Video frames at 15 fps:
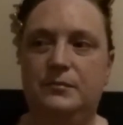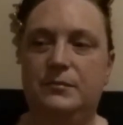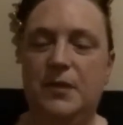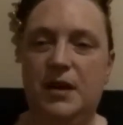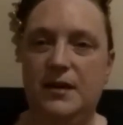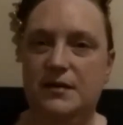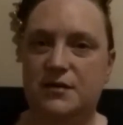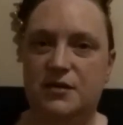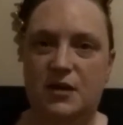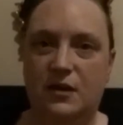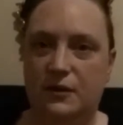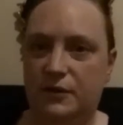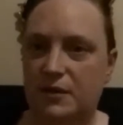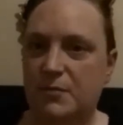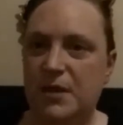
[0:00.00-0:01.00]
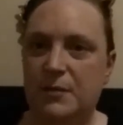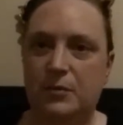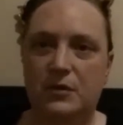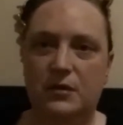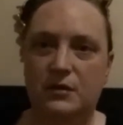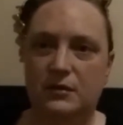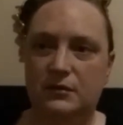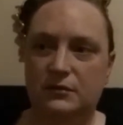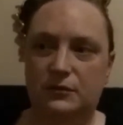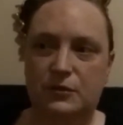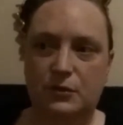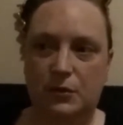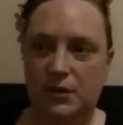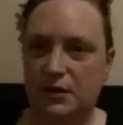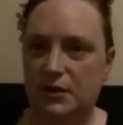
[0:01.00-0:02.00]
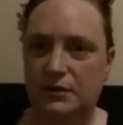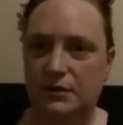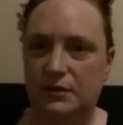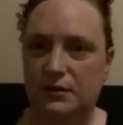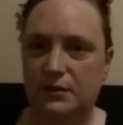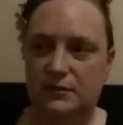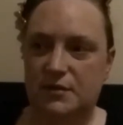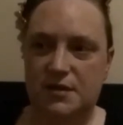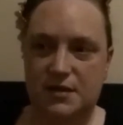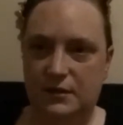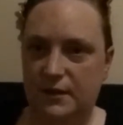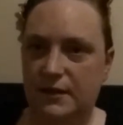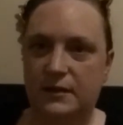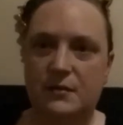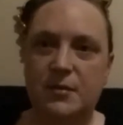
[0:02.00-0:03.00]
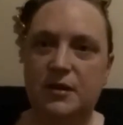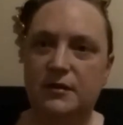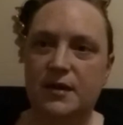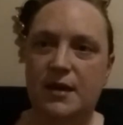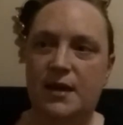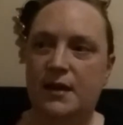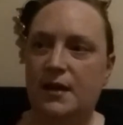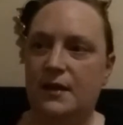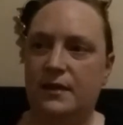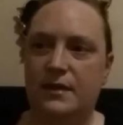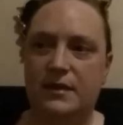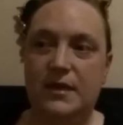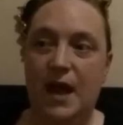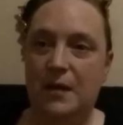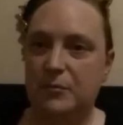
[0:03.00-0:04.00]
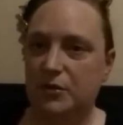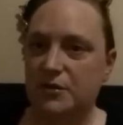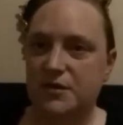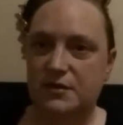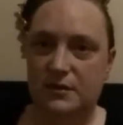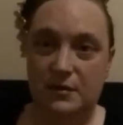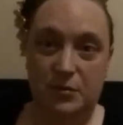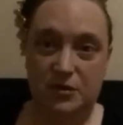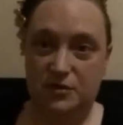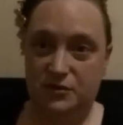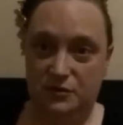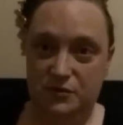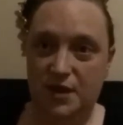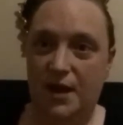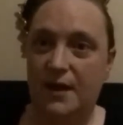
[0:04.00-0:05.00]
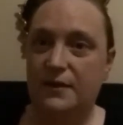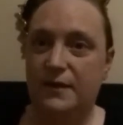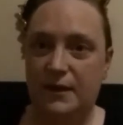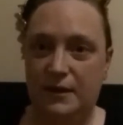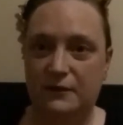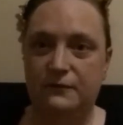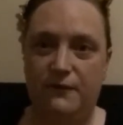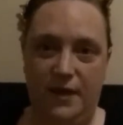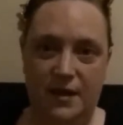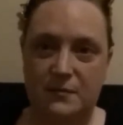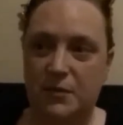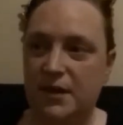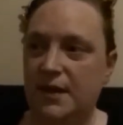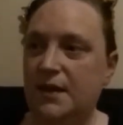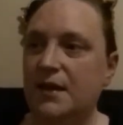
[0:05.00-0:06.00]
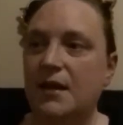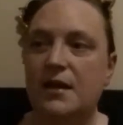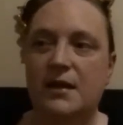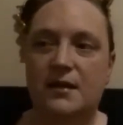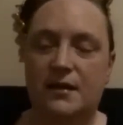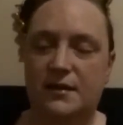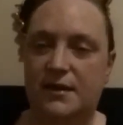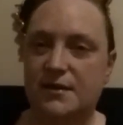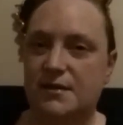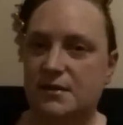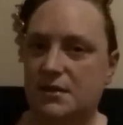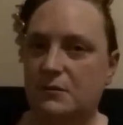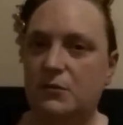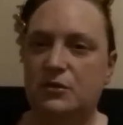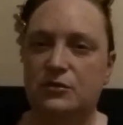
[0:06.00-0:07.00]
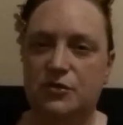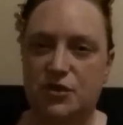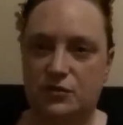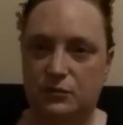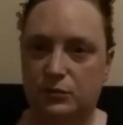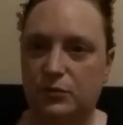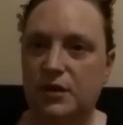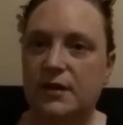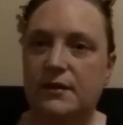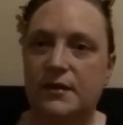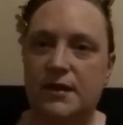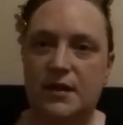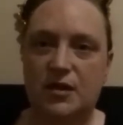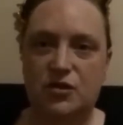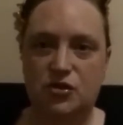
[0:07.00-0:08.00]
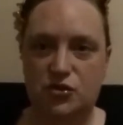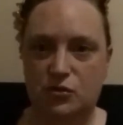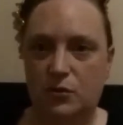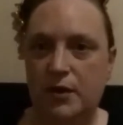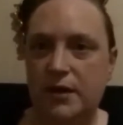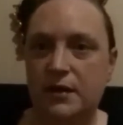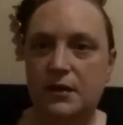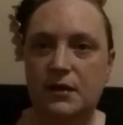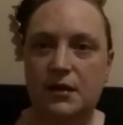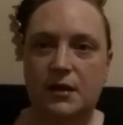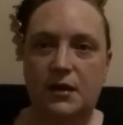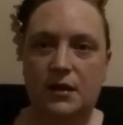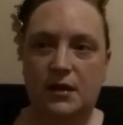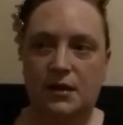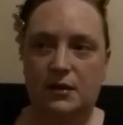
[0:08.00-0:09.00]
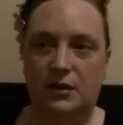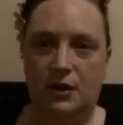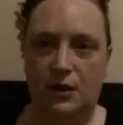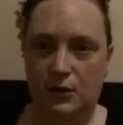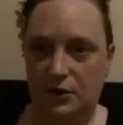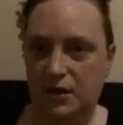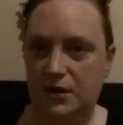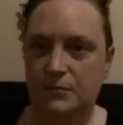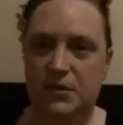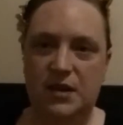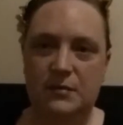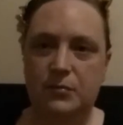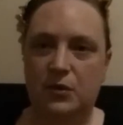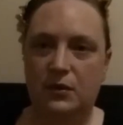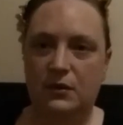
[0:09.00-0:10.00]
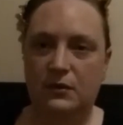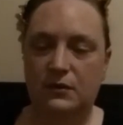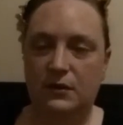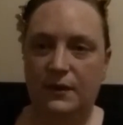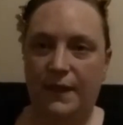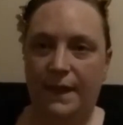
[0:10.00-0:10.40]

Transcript: but to hurt the people who were still in the building, and the person who died, their family. Like, this is someone who just really enjoyed hurting people.